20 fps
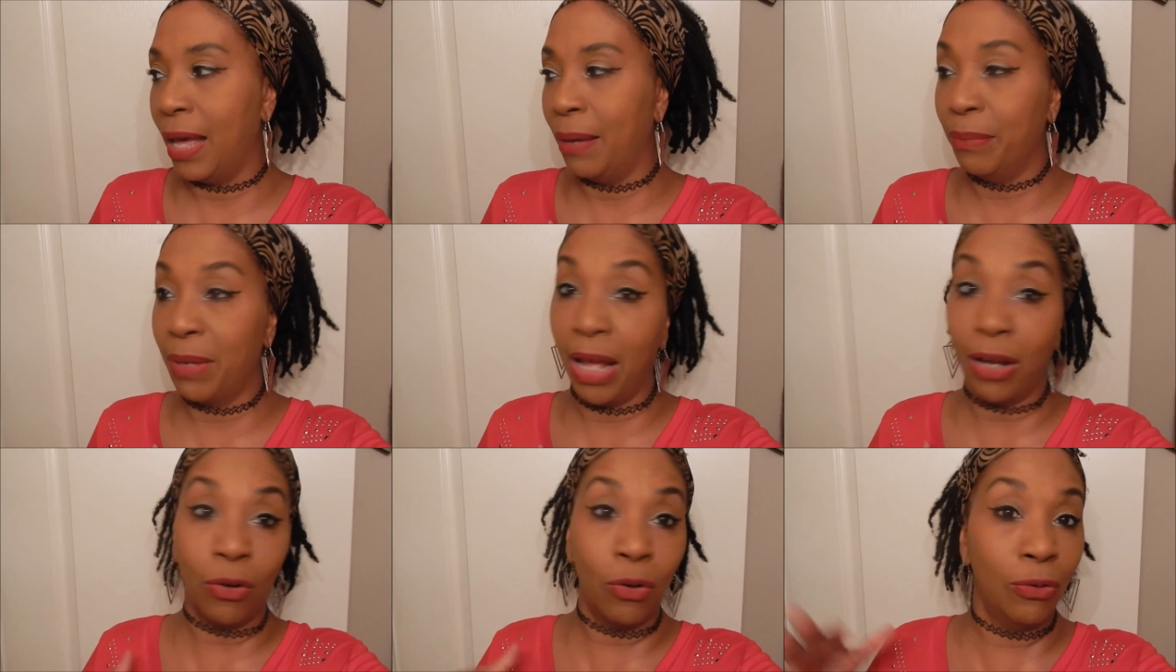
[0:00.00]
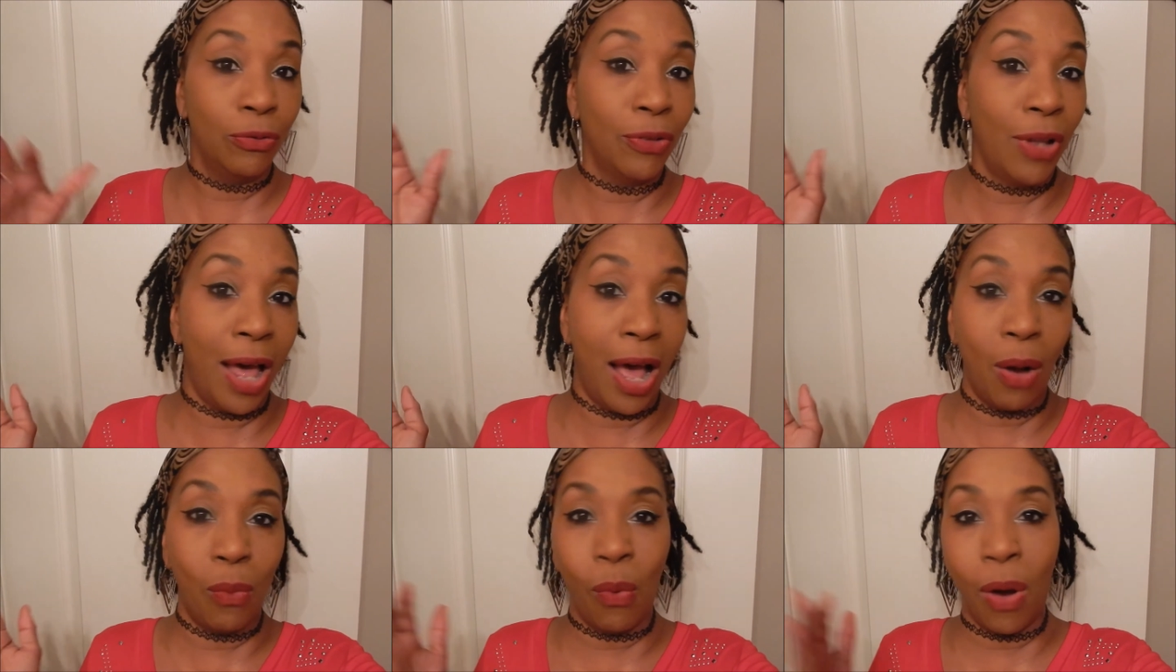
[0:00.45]
I'm not going to
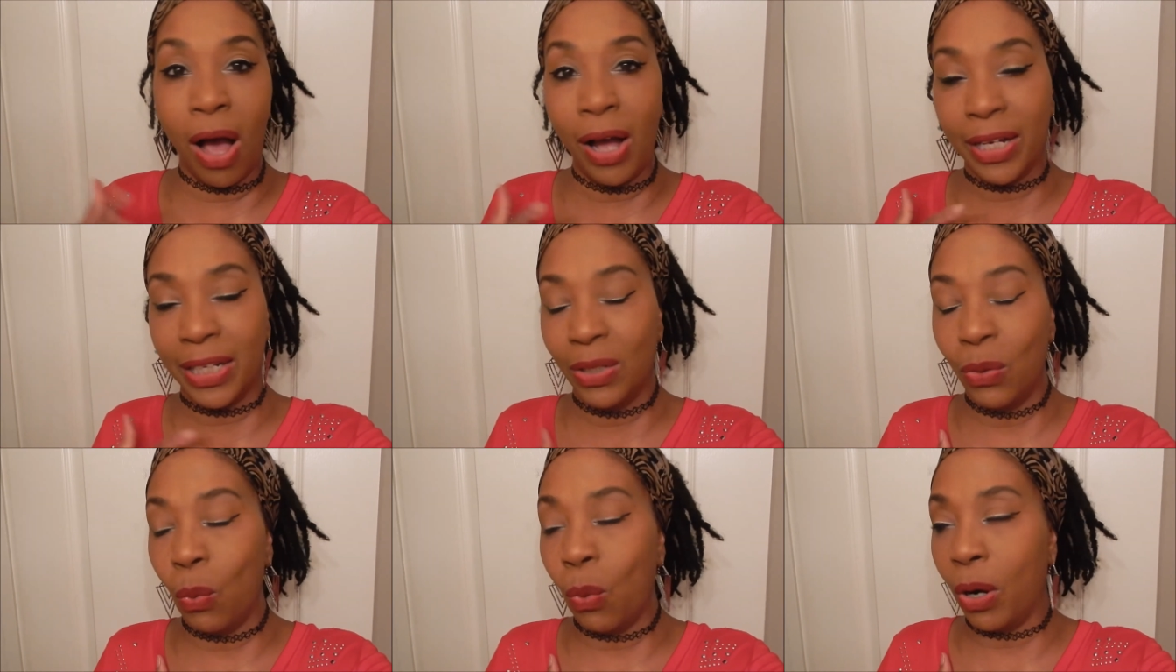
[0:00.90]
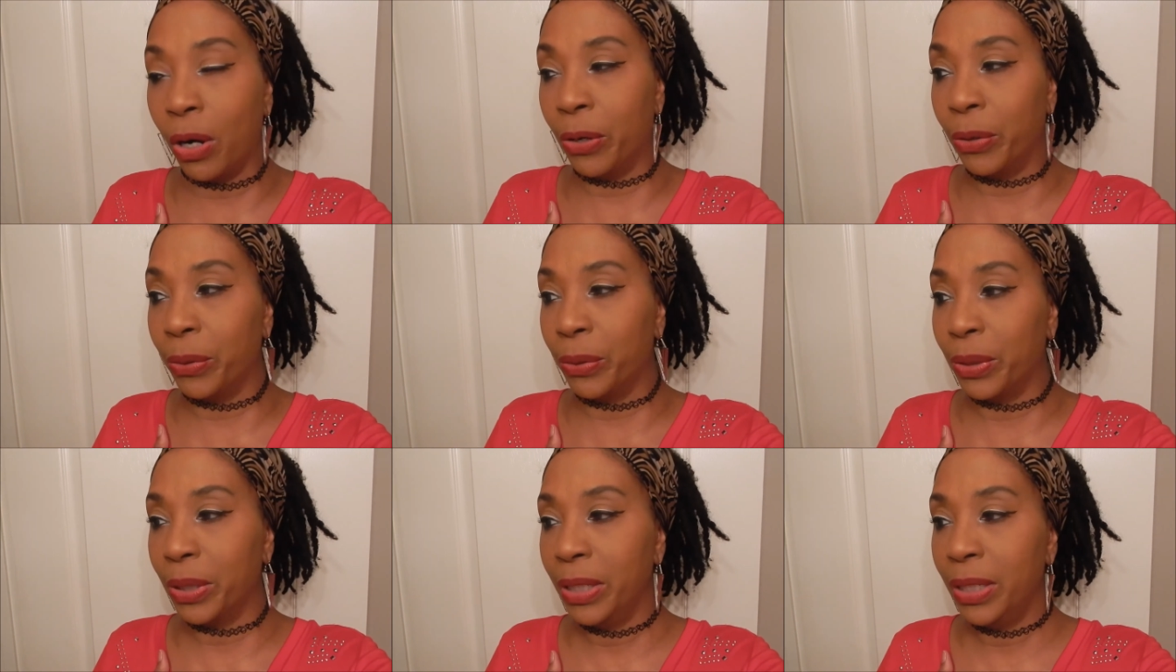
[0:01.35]
vlog walking to
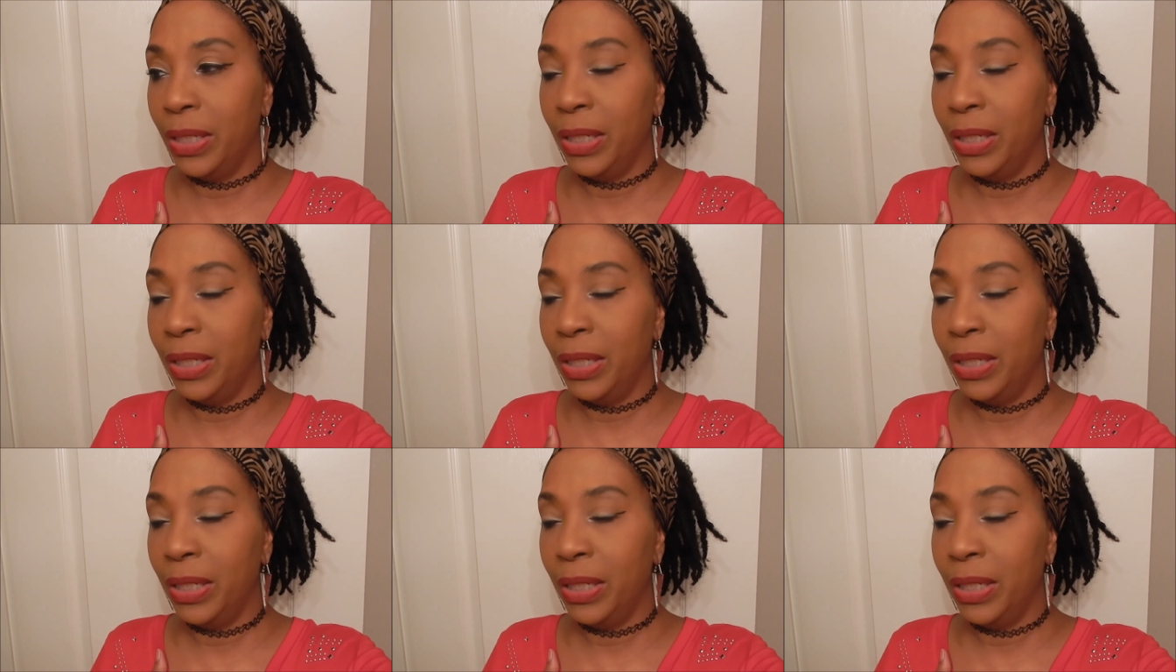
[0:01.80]
work